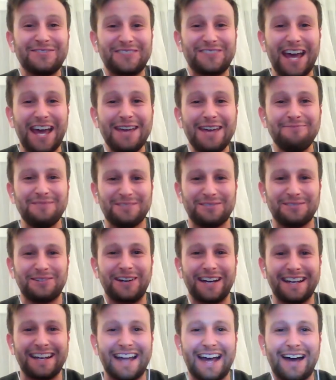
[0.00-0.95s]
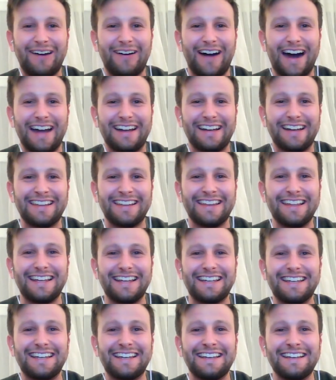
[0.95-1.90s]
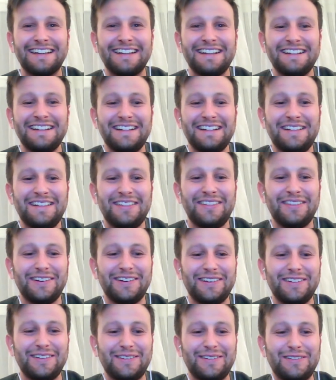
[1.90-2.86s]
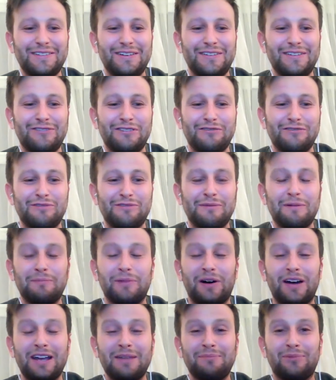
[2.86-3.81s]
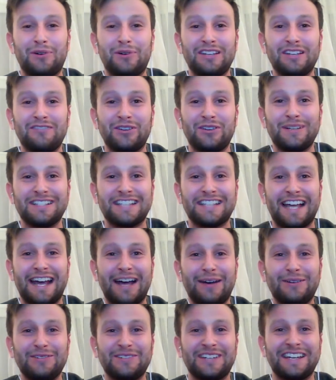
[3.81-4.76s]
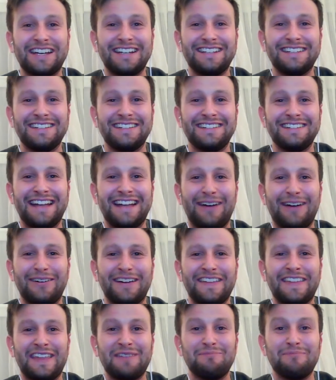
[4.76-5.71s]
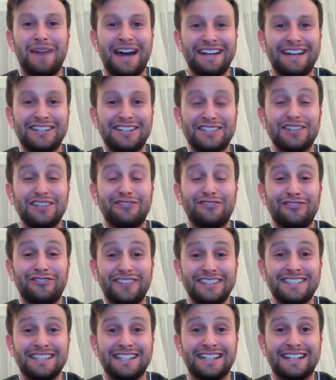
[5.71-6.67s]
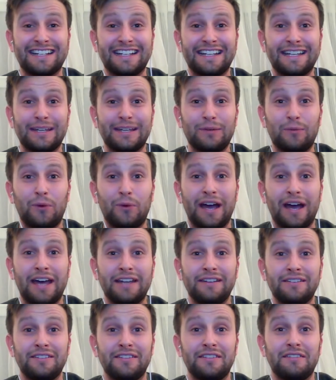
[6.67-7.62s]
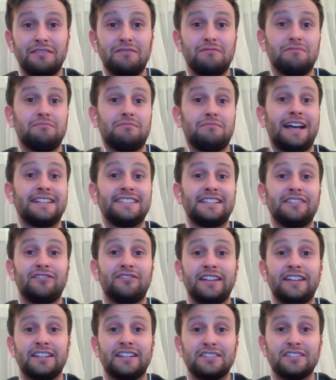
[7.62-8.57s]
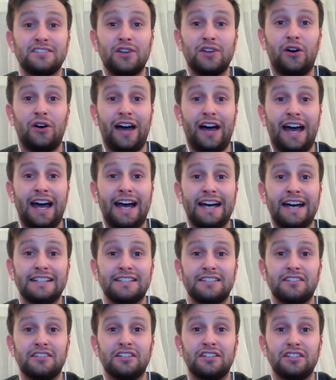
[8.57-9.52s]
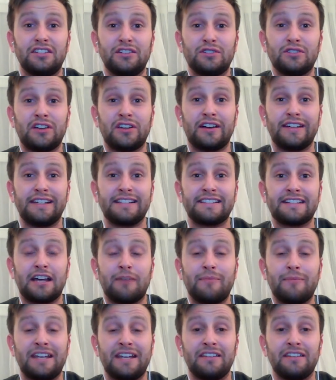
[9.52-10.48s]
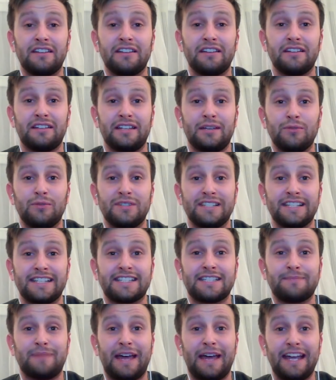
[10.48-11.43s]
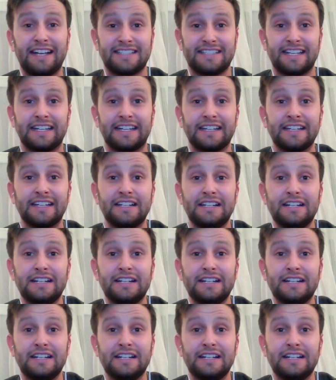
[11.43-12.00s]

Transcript: games right now, and I think that from, from a Bayern point of view, it's how can how can they manage it physically when Hansi Flick has not had the new signings come in that he was expecting